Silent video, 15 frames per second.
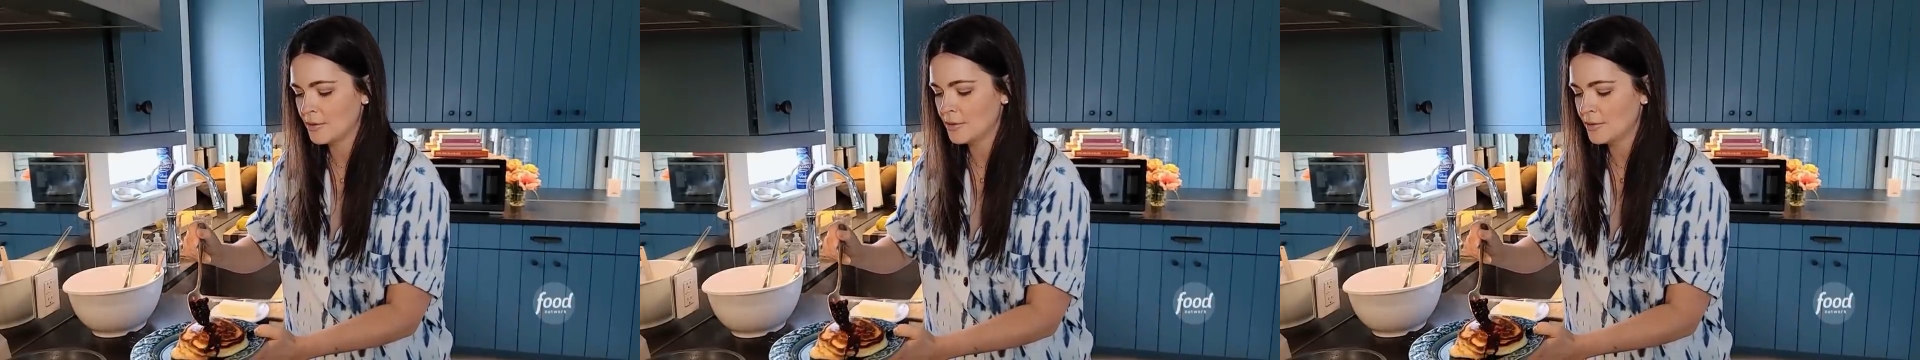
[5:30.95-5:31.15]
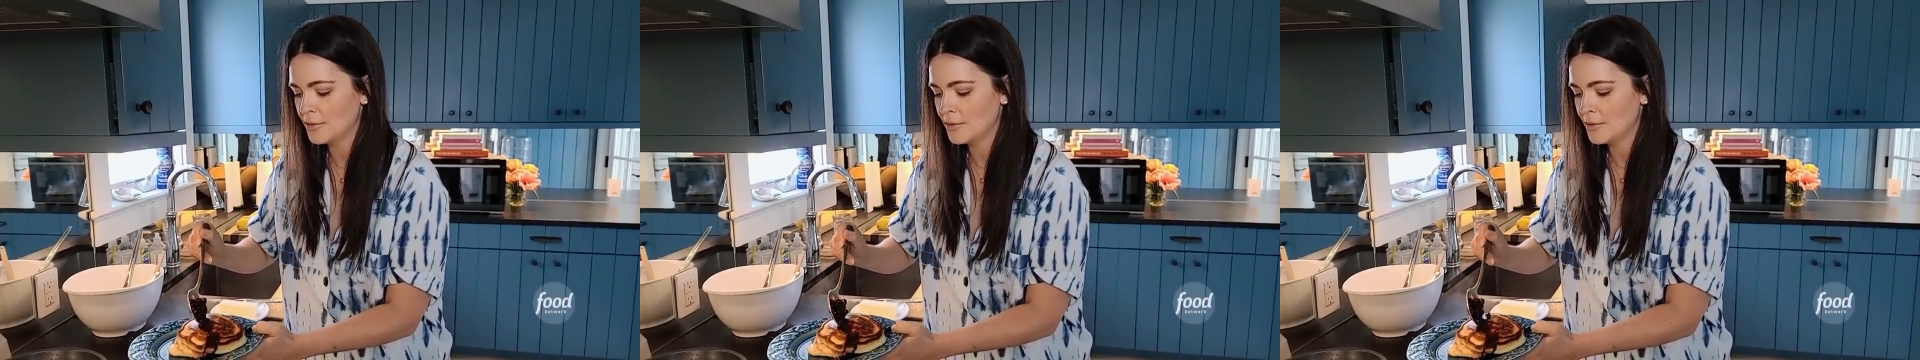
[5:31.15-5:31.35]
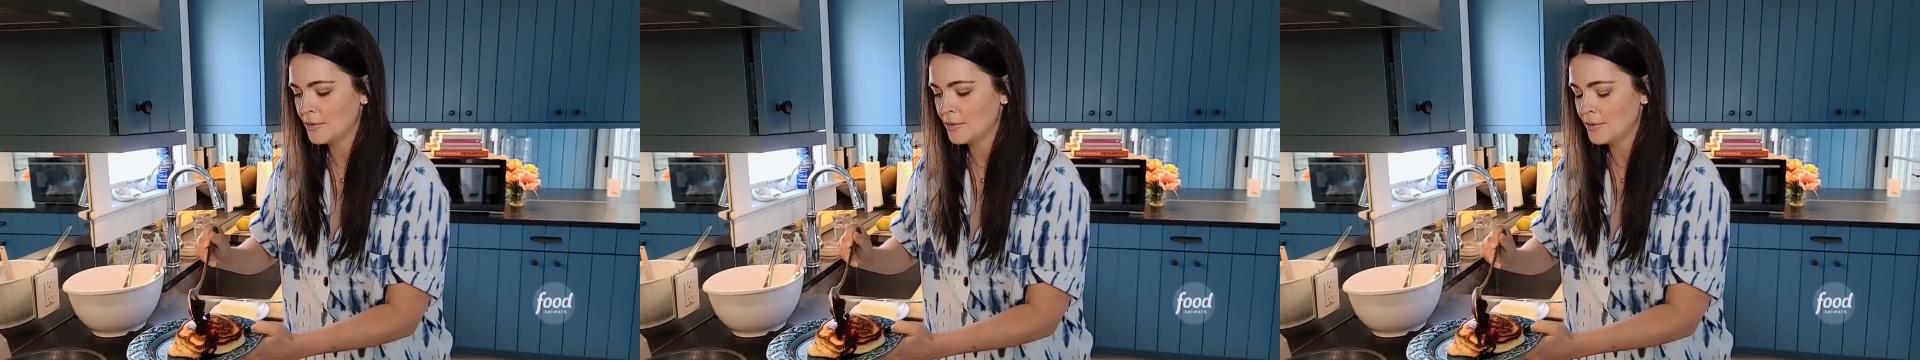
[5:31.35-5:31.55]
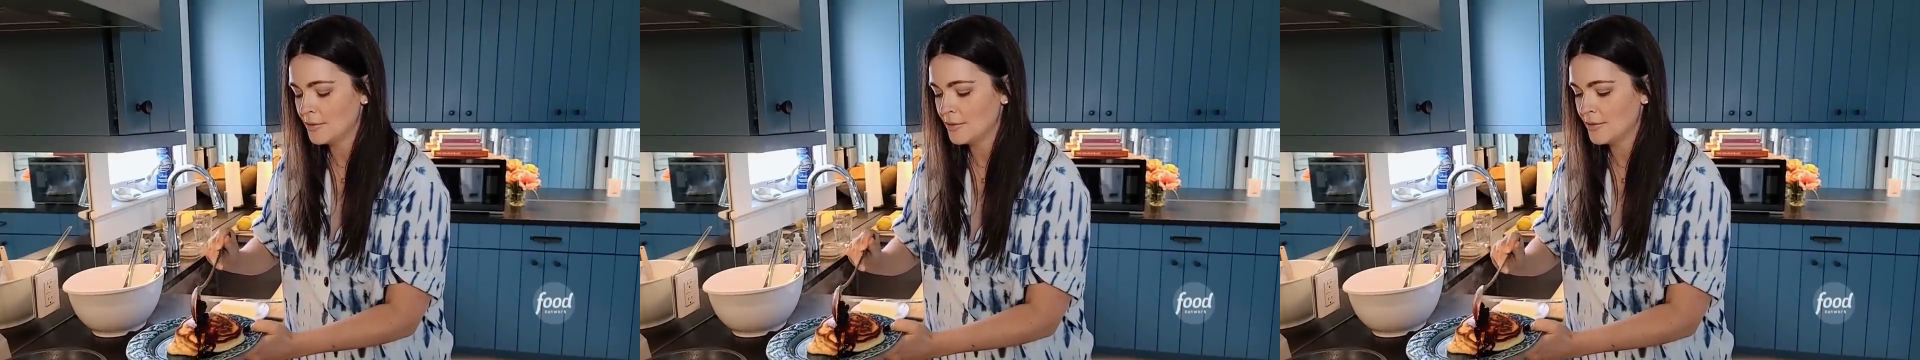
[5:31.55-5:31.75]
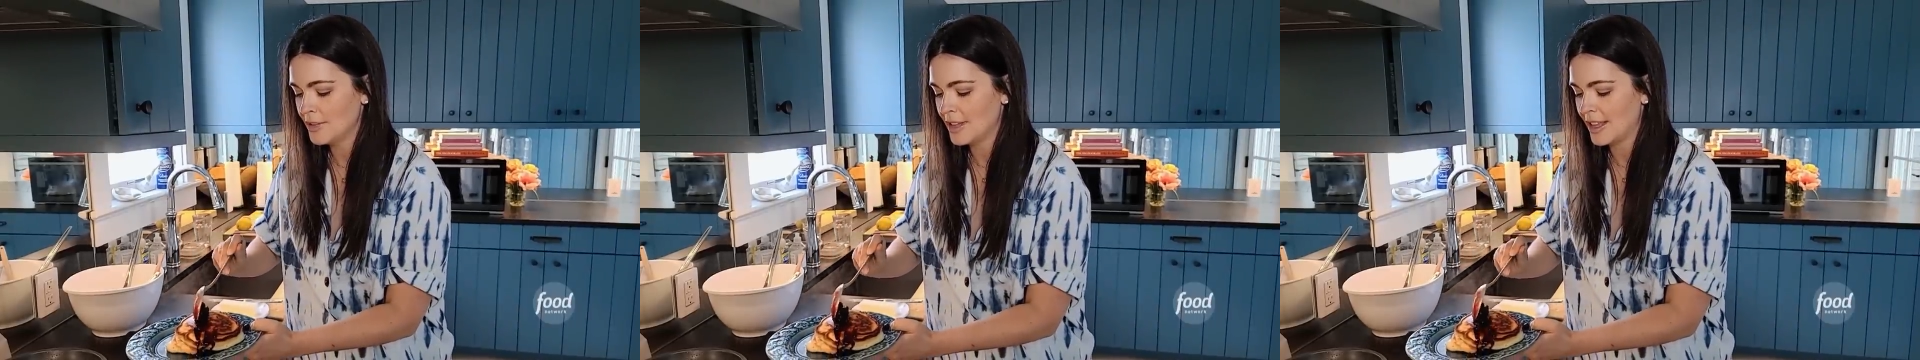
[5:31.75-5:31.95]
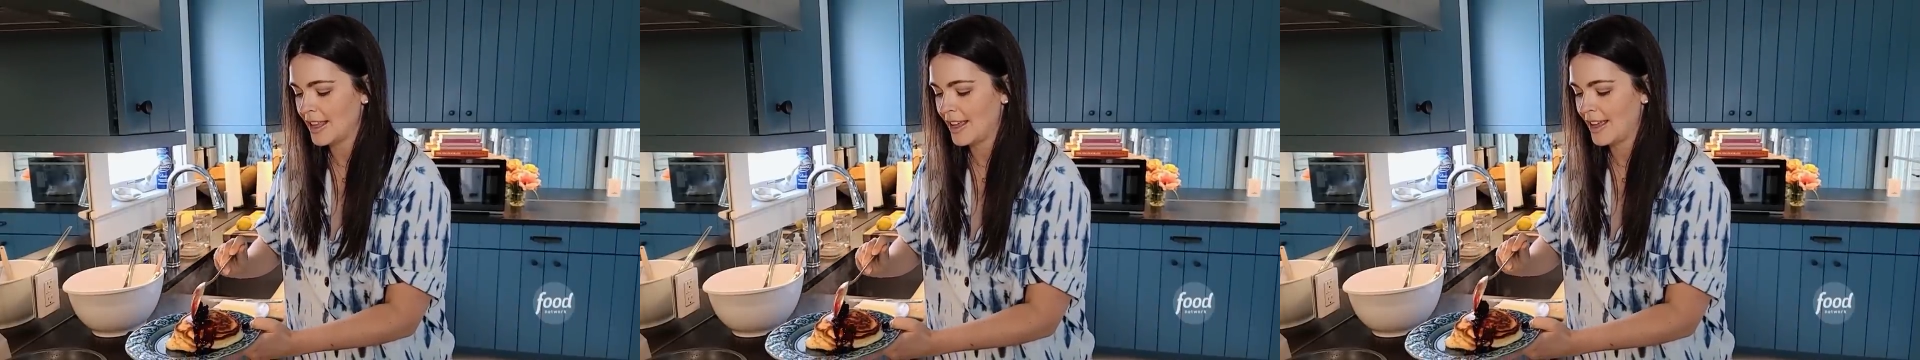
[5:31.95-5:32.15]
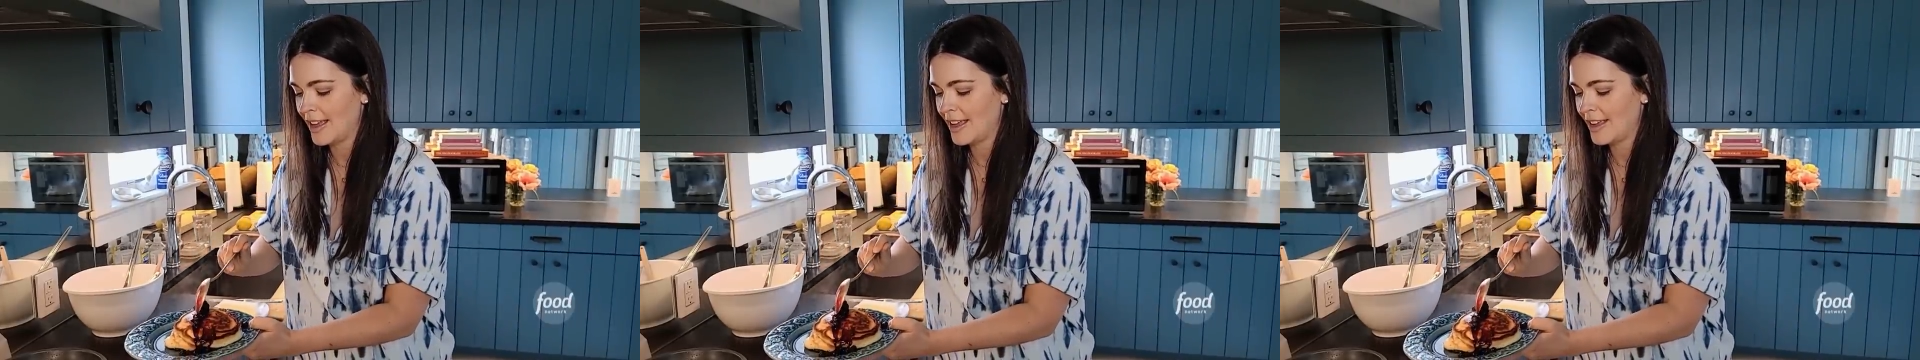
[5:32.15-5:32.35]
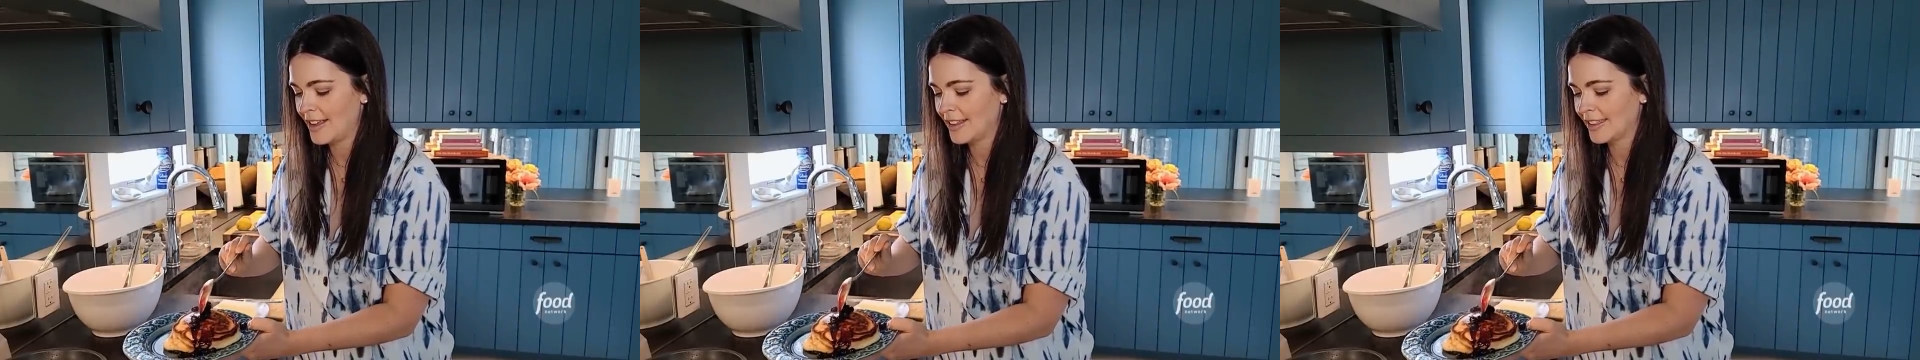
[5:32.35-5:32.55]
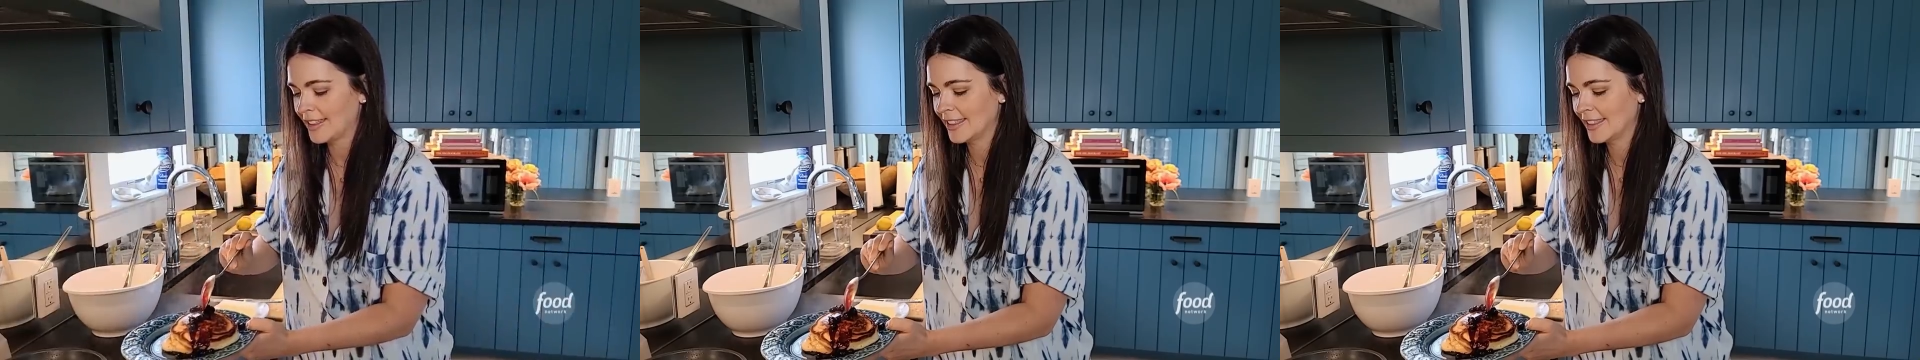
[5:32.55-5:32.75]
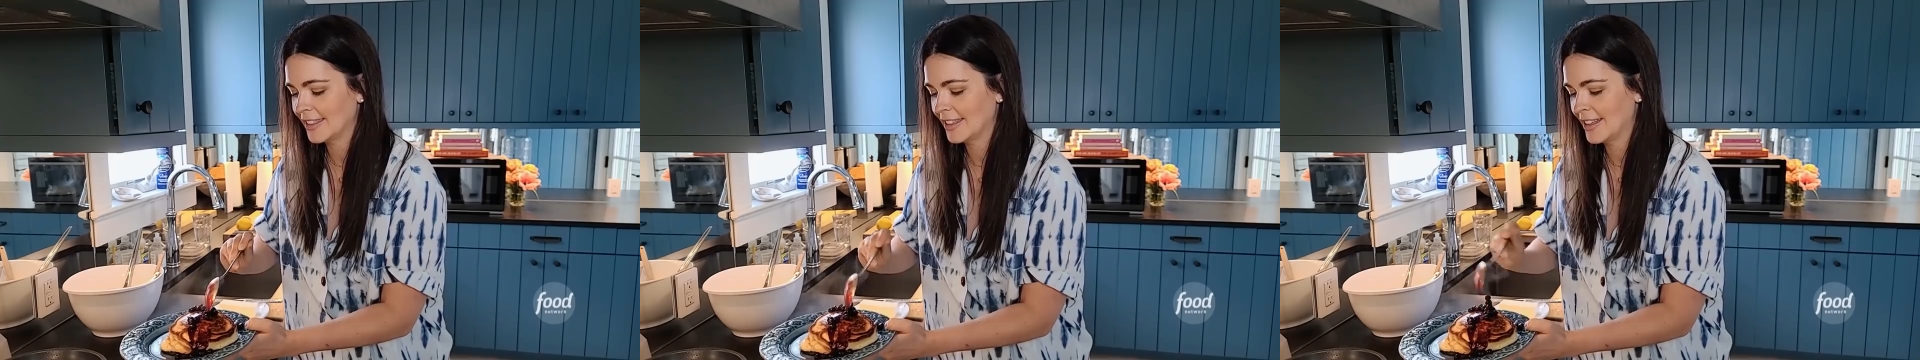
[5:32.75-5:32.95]
Oh
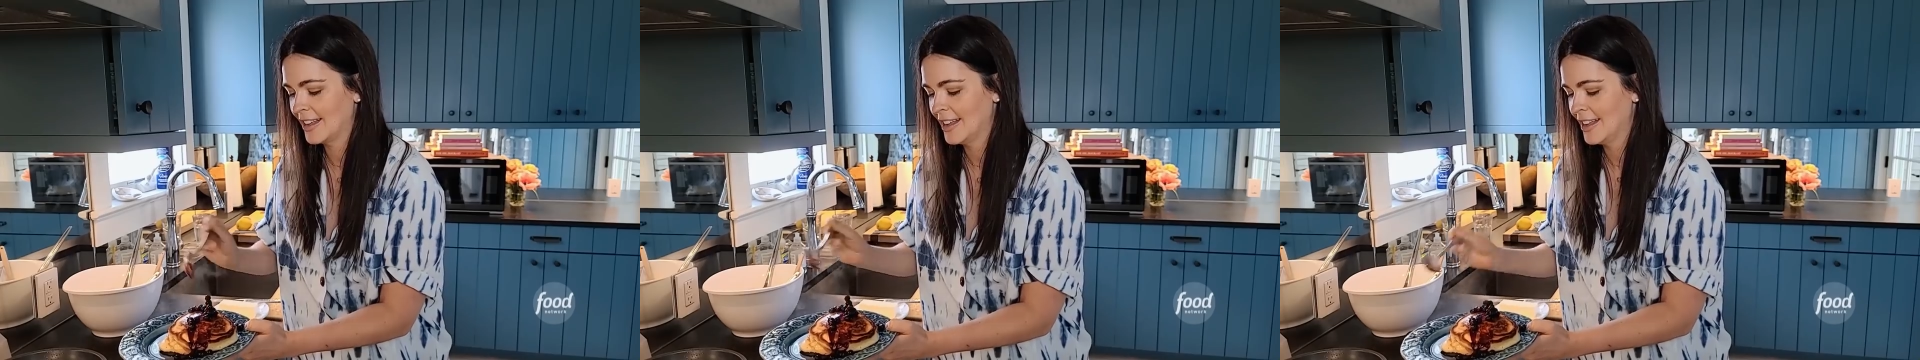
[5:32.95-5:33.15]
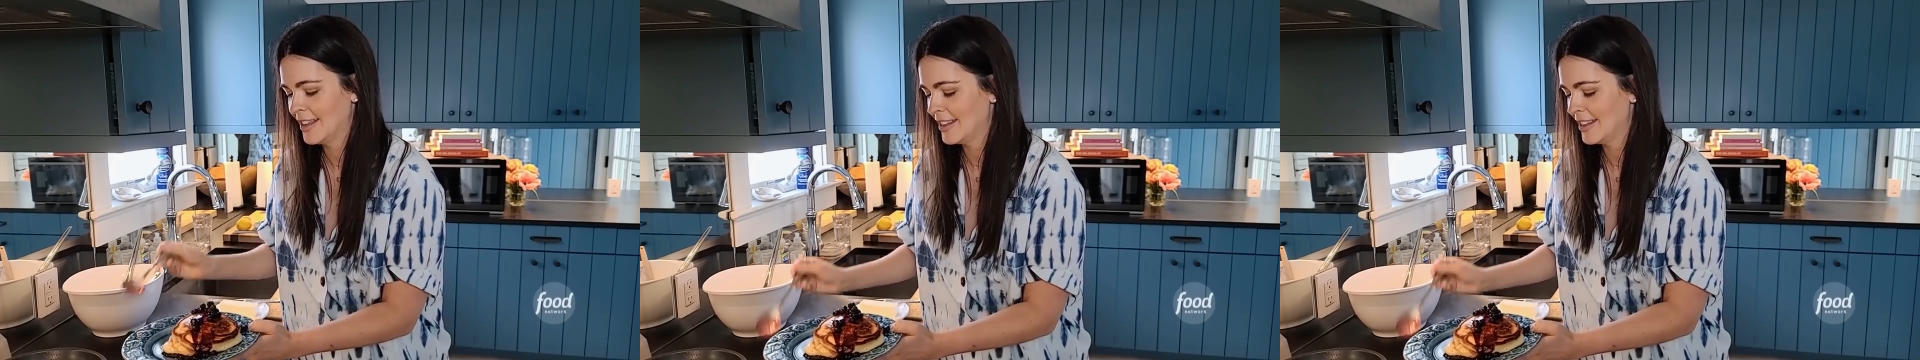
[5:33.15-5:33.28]
yes,